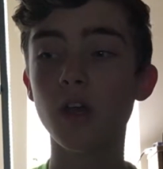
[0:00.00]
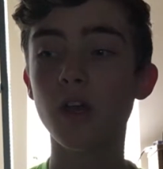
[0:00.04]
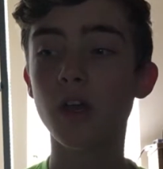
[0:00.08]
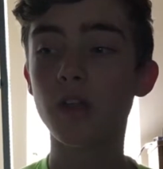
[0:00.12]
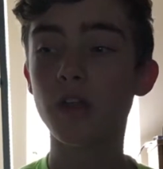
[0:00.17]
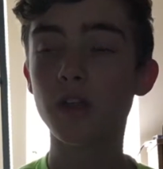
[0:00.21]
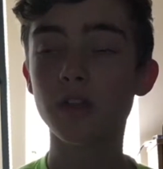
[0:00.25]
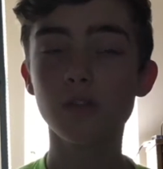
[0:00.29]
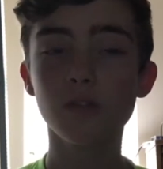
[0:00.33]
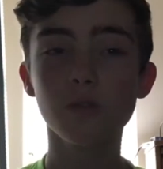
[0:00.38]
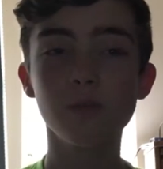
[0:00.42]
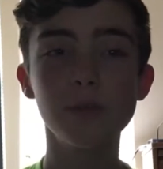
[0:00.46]

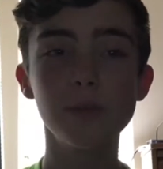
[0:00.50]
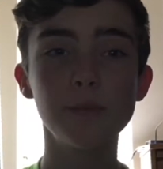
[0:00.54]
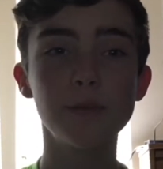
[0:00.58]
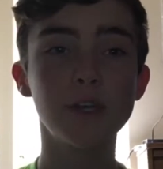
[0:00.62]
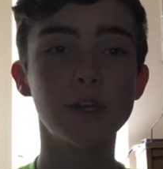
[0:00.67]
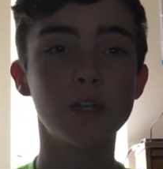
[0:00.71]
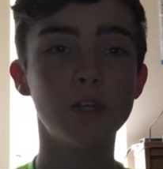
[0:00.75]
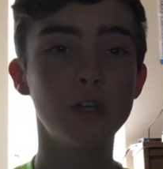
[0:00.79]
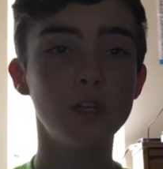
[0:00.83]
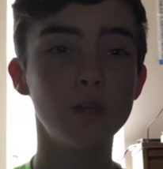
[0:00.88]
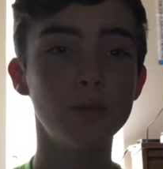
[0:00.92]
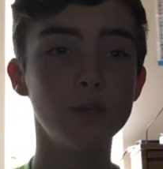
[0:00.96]
This will be my
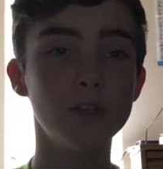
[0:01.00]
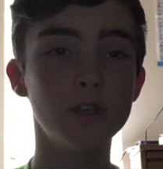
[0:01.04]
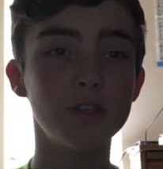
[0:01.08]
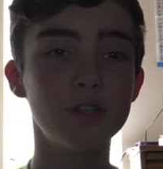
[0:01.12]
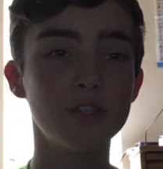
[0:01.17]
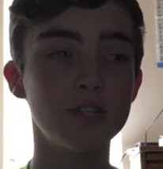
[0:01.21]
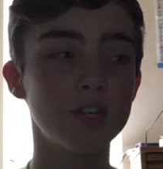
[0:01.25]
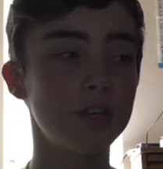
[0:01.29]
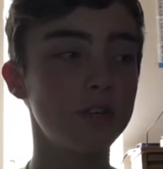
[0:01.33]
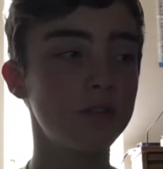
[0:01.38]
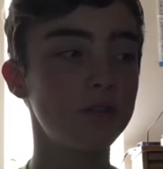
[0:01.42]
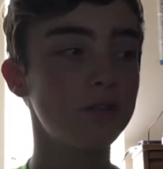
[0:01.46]
cubing
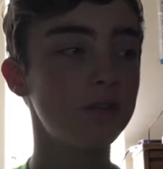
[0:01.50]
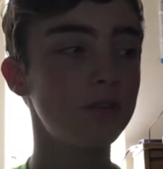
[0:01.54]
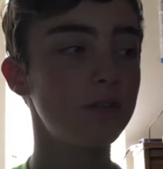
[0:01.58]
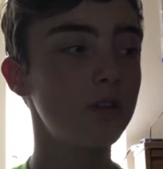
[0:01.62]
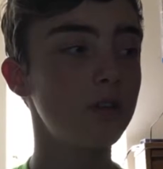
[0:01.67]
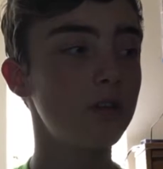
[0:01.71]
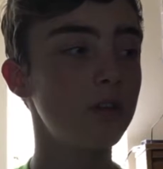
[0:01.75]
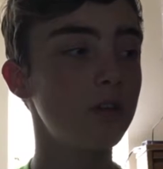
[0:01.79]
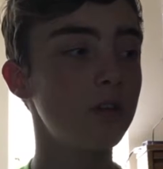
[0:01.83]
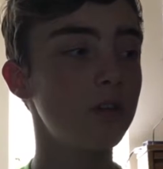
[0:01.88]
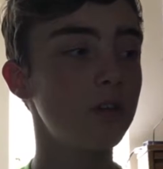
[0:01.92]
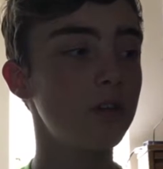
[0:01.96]
channel,
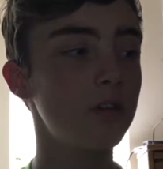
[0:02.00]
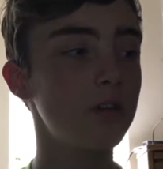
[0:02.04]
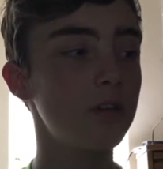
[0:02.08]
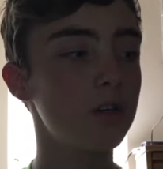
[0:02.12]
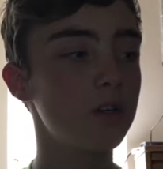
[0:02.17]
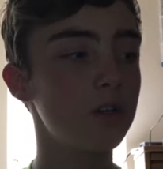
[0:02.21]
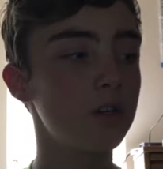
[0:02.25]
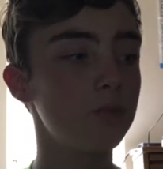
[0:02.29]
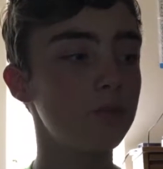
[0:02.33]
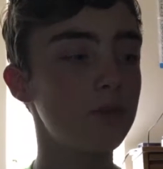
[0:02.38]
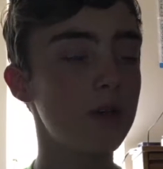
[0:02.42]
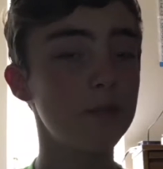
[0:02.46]

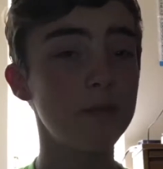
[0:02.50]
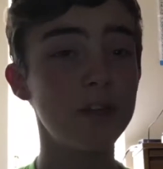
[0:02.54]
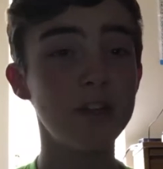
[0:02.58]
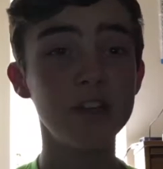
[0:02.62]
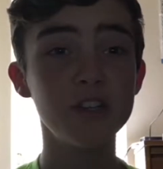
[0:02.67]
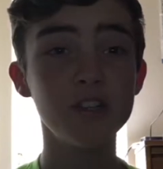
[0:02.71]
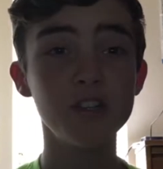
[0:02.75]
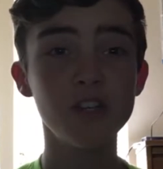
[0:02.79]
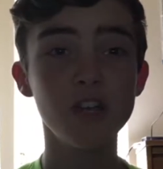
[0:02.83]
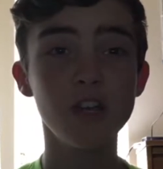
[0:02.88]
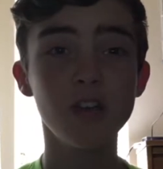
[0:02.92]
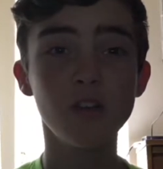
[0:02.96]
uh, my
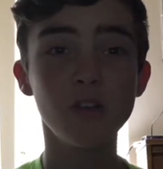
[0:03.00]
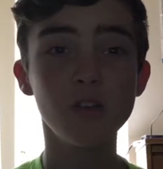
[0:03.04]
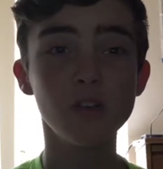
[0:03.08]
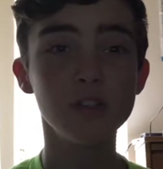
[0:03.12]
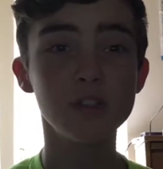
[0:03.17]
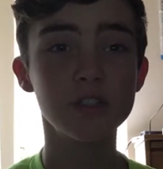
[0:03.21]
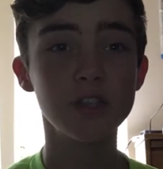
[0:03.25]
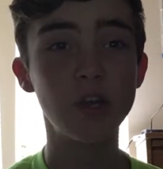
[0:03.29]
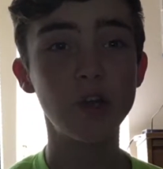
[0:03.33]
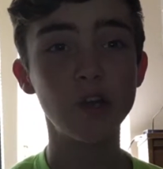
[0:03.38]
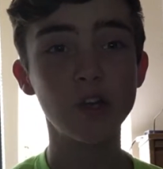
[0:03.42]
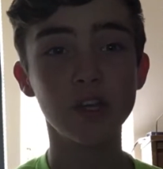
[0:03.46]
main channel
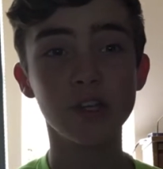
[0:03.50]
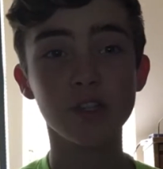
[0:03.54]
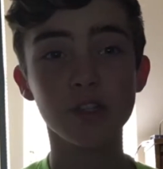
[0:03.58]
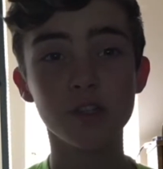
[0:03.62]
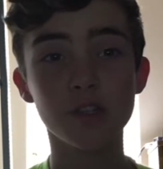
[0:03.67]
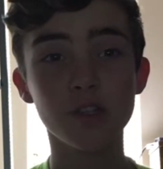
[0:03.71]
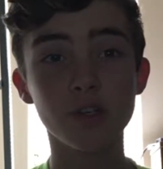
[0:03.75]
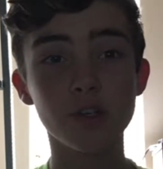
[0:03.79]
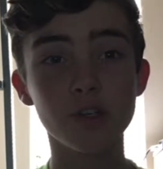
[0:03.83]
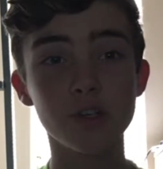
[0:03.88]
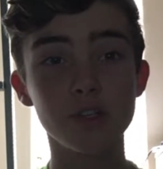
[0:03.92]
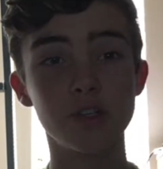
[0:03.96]
is Hellcat
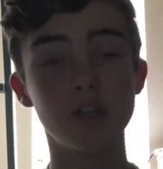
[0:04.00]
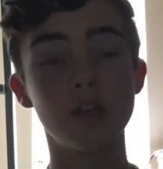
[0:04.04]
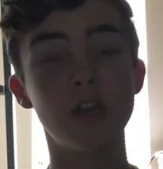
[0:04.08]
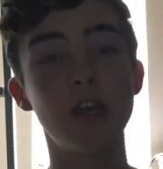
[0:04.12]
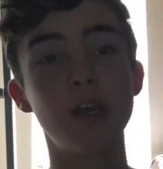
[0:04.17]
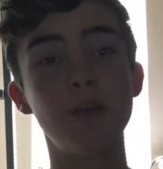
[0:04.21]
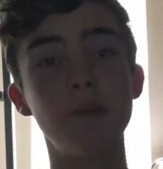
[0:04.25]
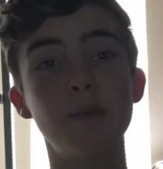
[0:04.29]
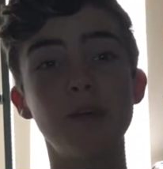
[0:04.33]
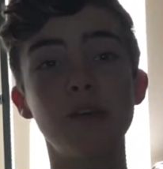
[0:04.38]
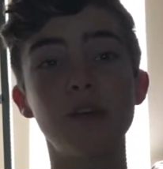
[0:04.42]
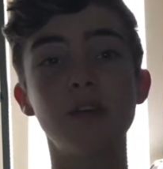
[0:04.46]
Scooters and
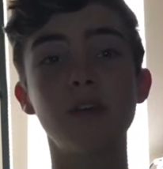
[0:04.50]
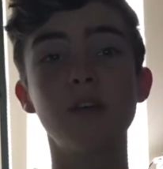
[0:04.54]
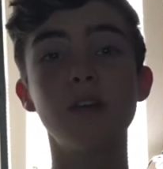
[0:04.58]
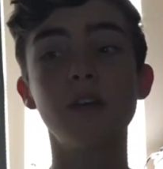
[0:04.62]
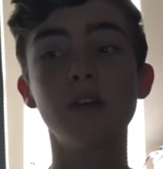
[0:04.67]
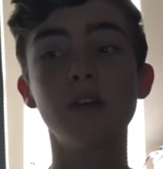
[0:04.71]
Gaming,